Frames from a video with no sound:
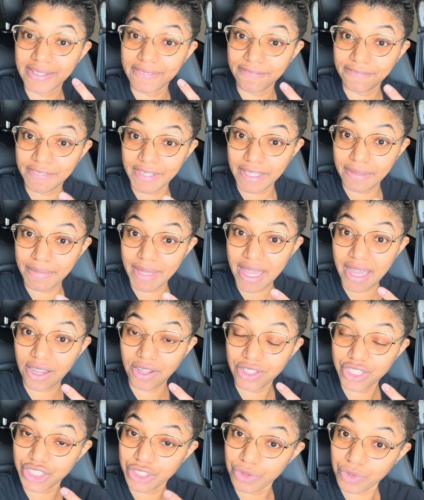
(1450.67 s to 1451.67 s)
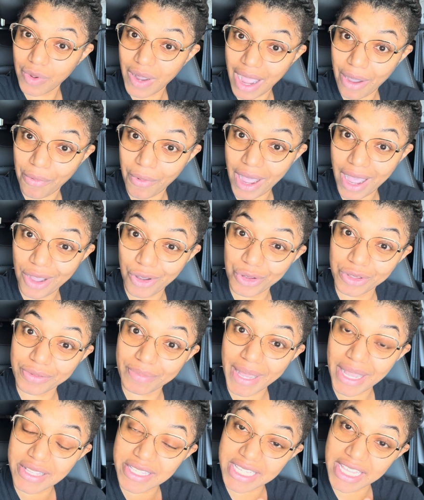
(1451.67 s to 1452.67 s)
female Chihuahua who's
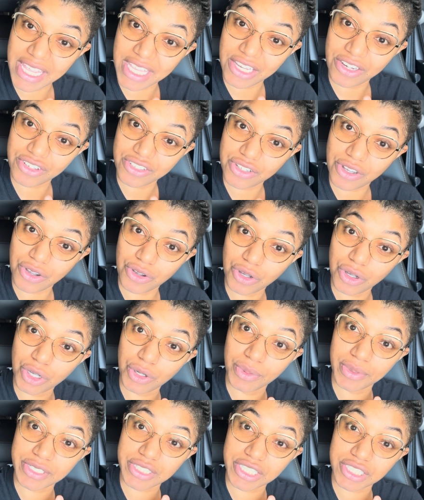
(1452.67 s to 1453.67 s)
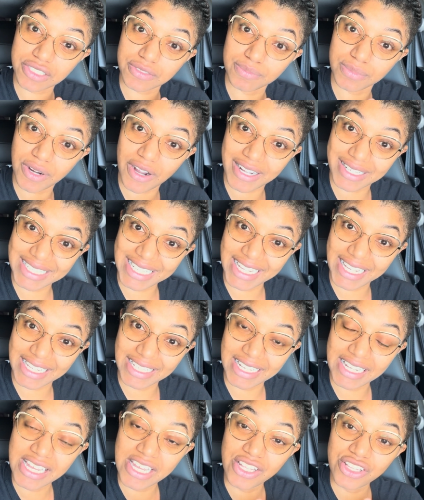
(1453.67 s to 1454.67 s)
about 10 years old who was just brought in
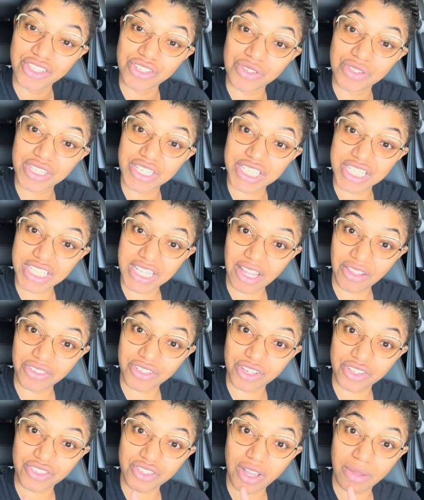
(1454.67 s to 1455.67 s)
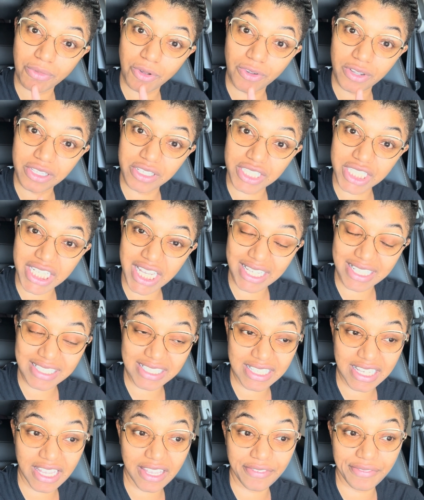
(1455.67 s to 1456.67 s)
to the shelter. So I'm going to check to
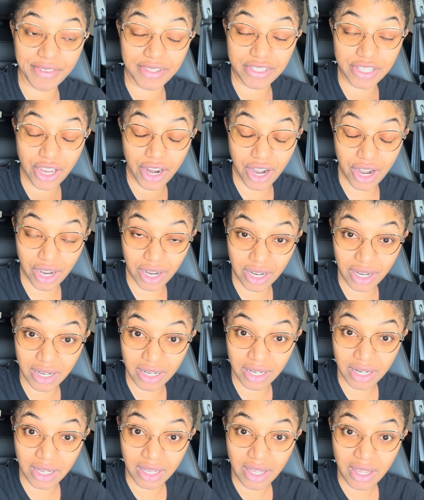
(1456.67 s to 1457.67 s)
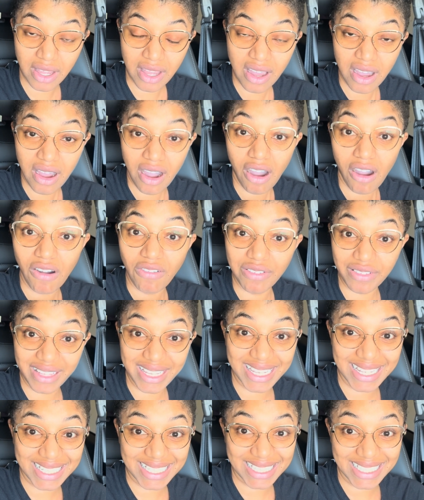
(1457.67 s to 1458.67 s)
see if it's her.
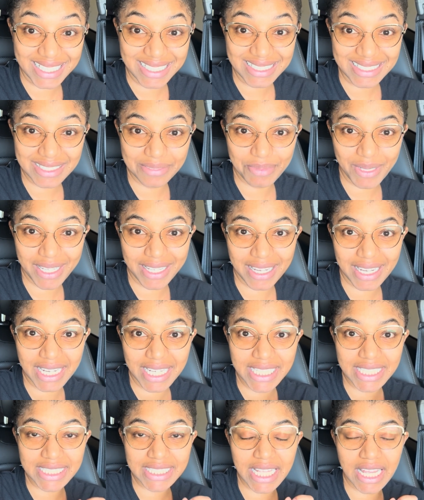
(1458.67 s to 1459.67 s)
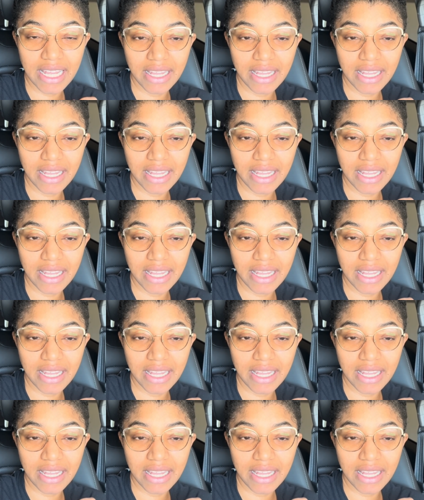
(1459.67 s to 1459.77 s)
Hopefully it is, because